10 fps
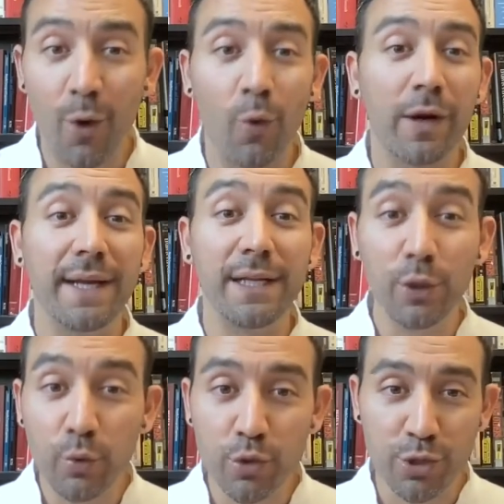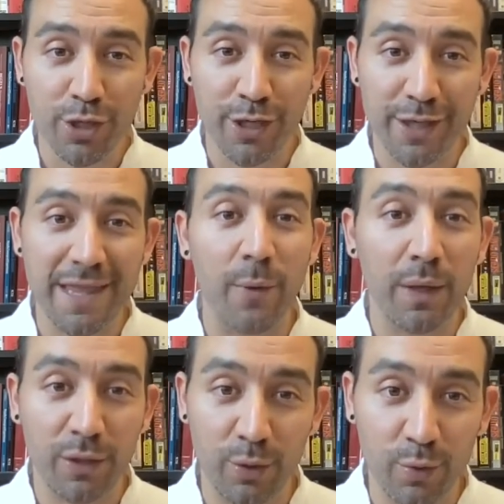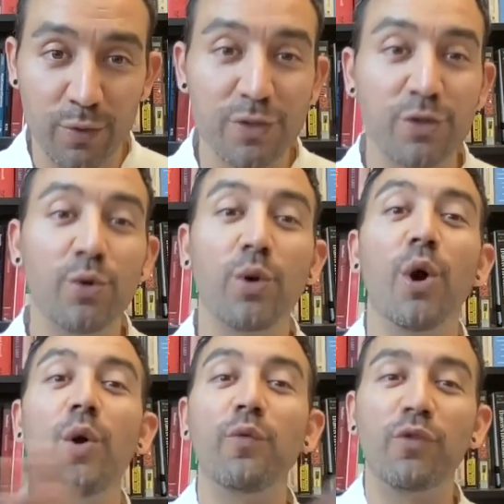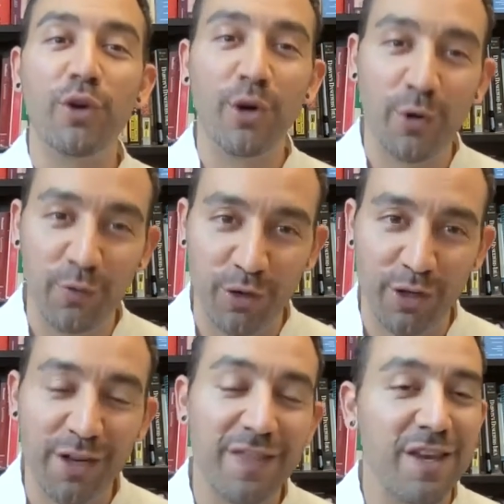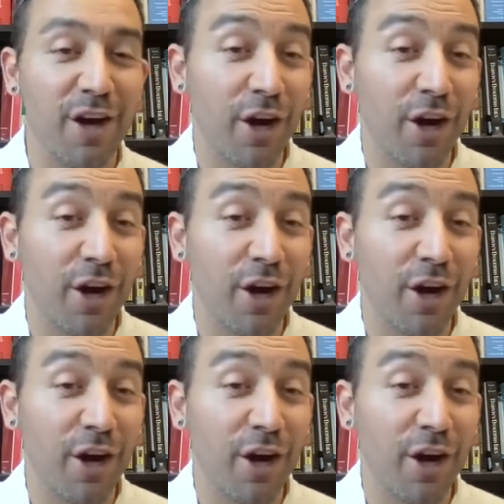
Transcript: or an illusion that we use to cover over the